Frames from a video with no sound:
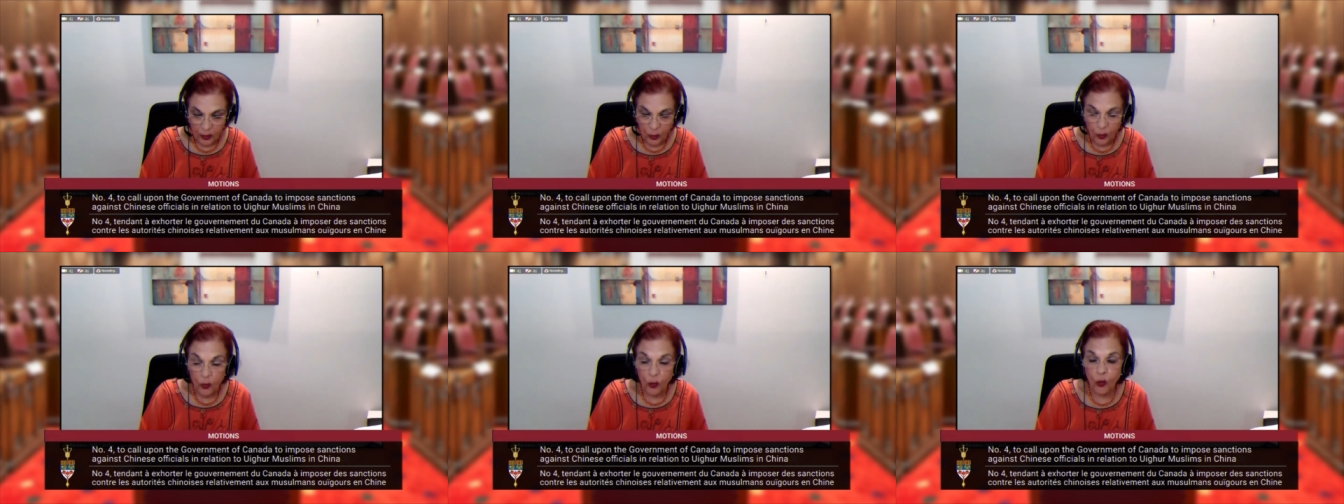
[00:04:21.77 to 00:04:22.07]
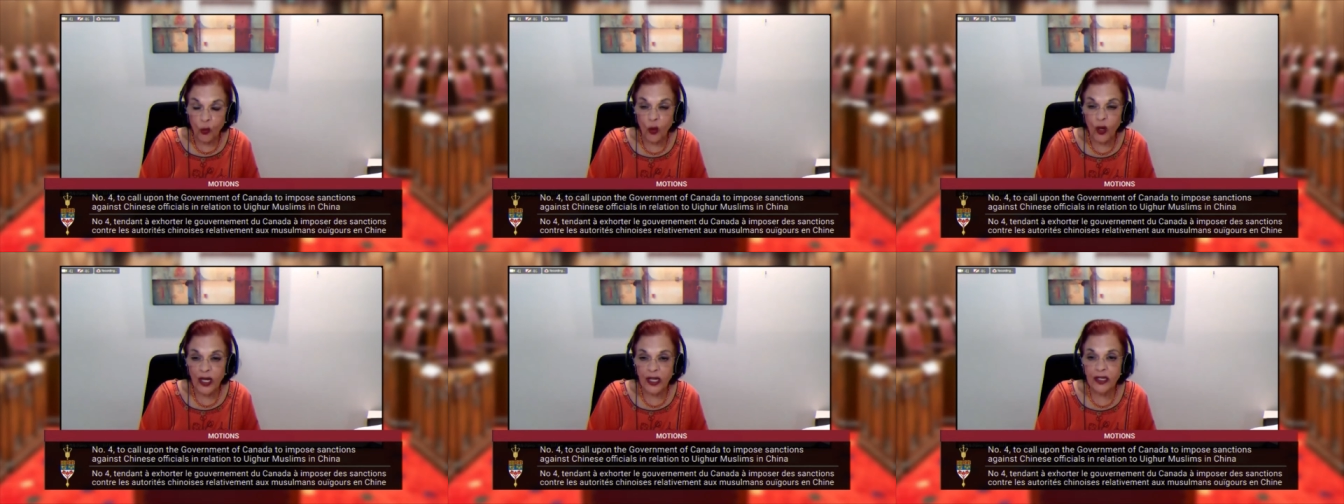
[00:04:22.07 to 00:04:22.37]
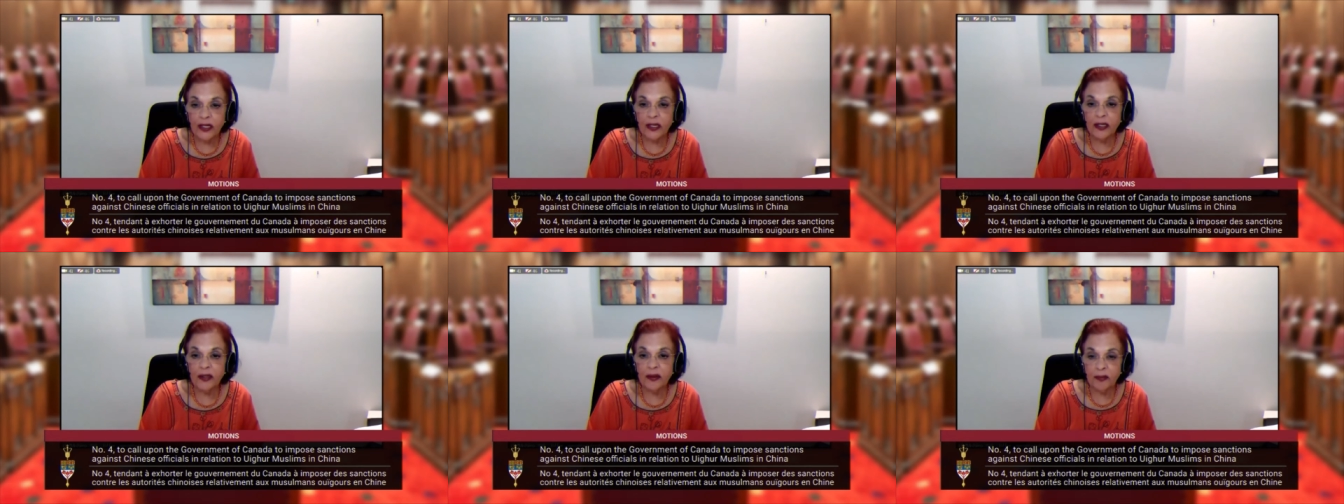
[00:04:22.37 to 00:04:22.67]

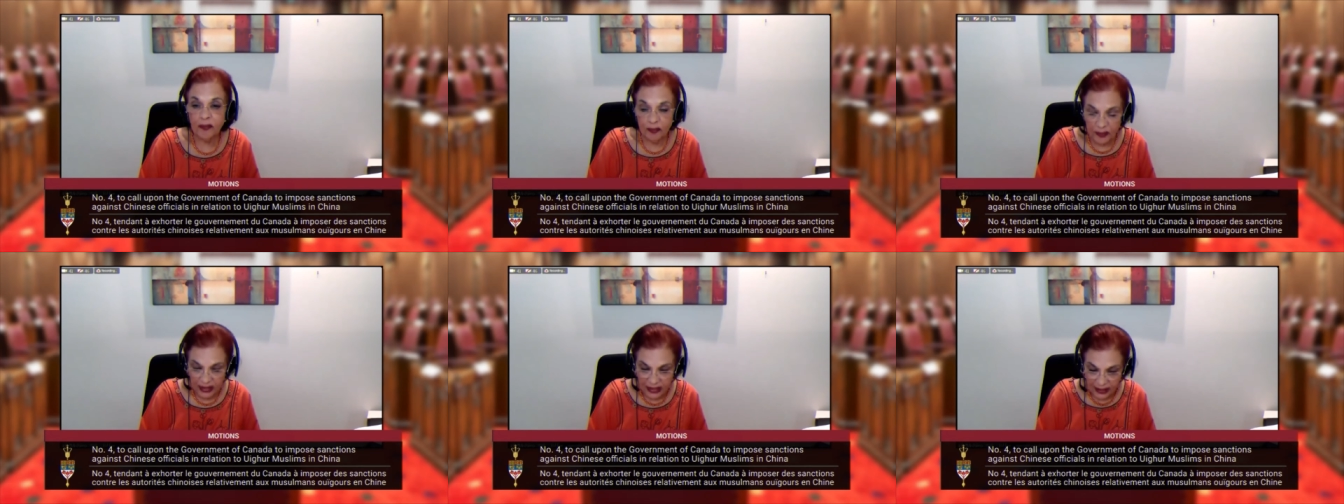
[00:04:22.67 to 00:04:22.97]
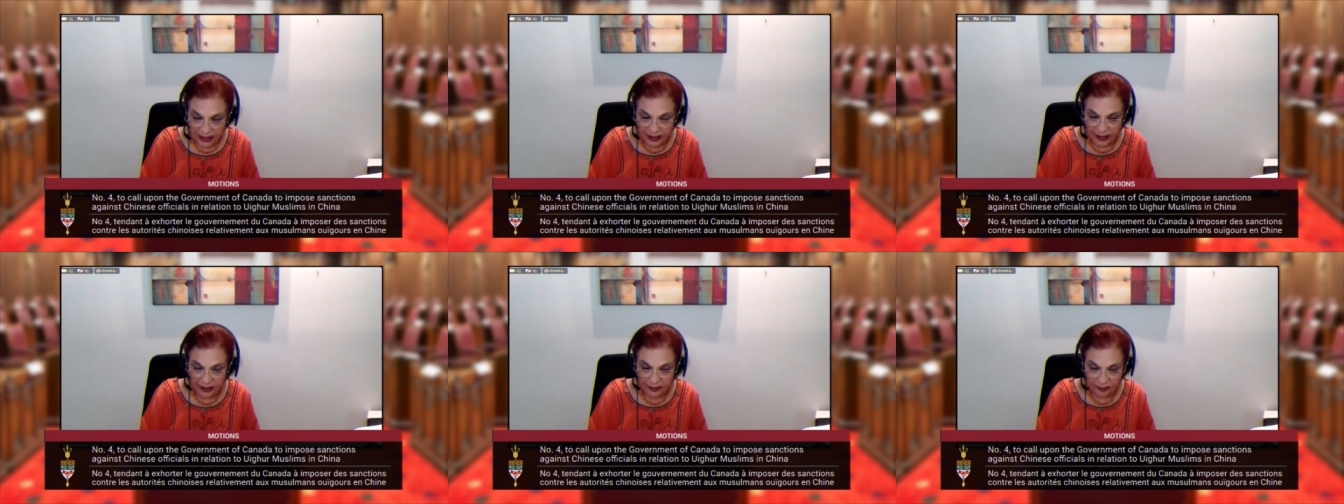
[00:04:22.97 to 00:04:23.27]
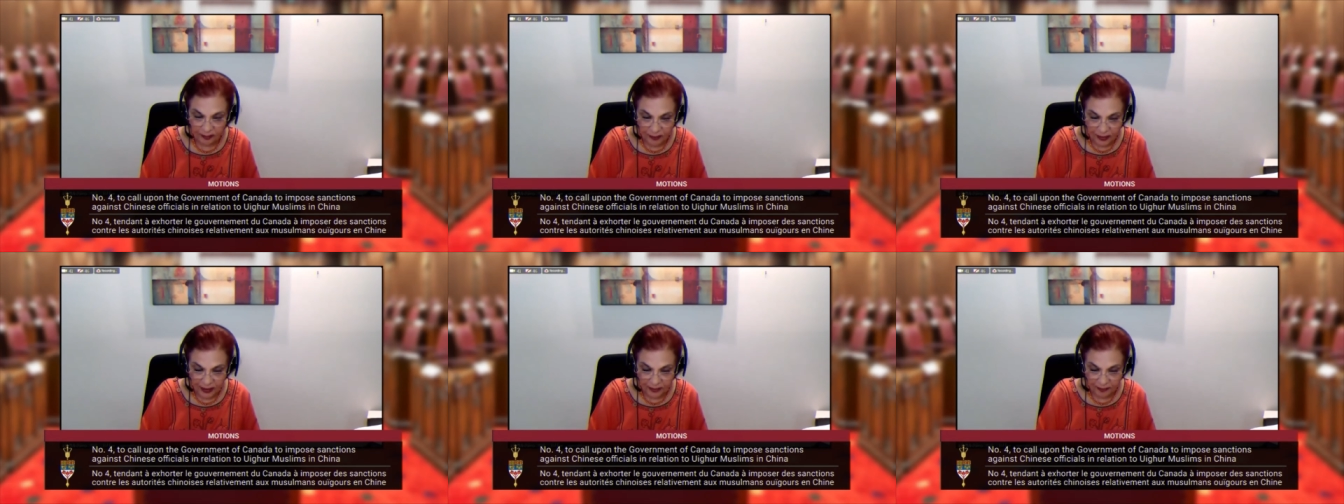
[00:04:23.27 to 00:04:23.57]
1
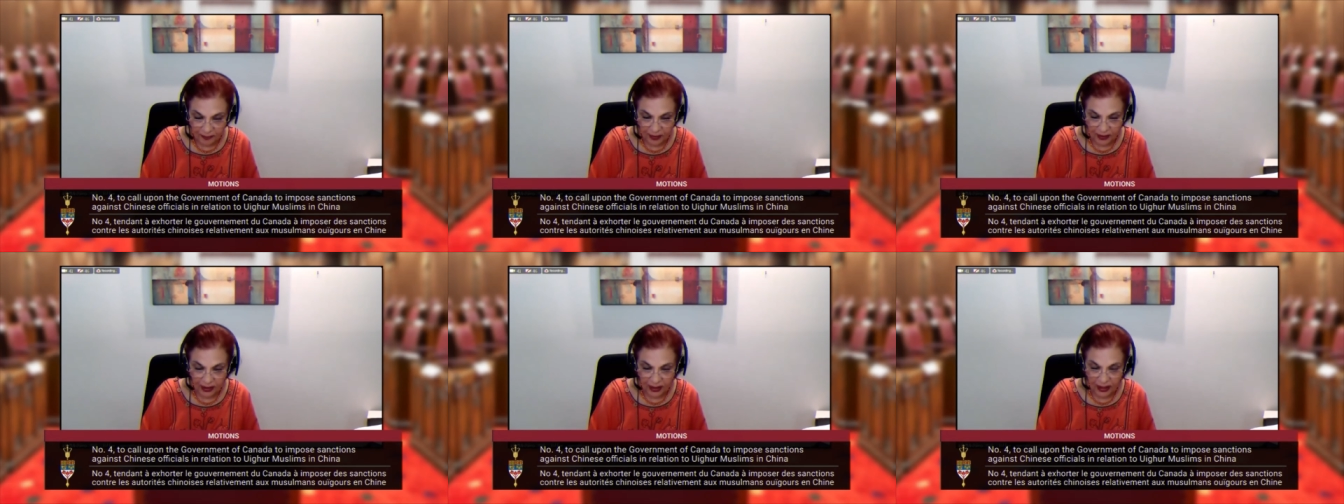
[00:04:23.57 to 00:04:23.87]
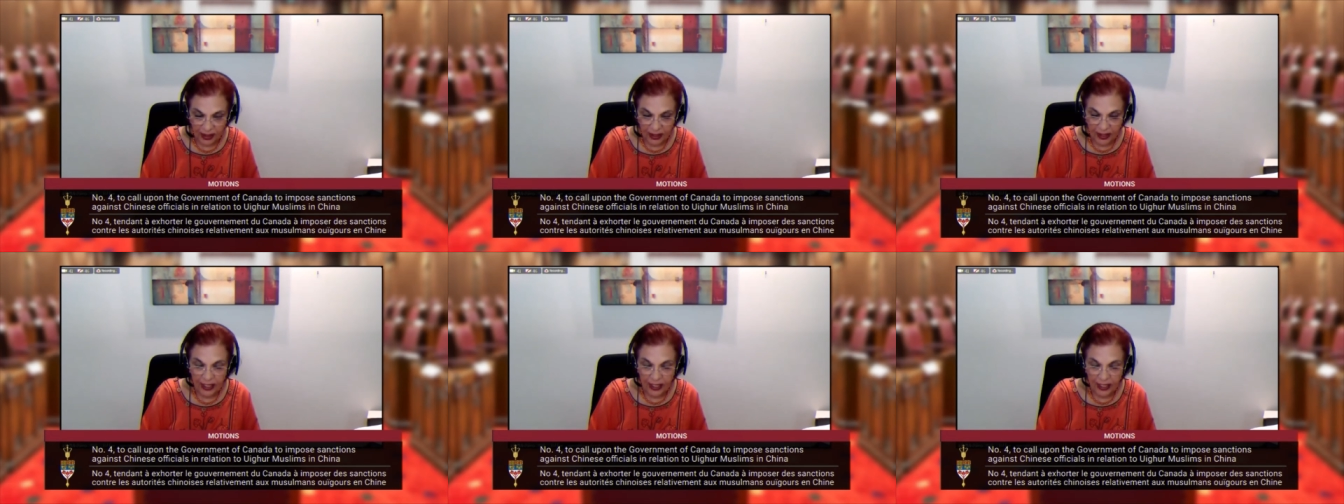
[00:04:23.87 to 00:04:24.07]
million people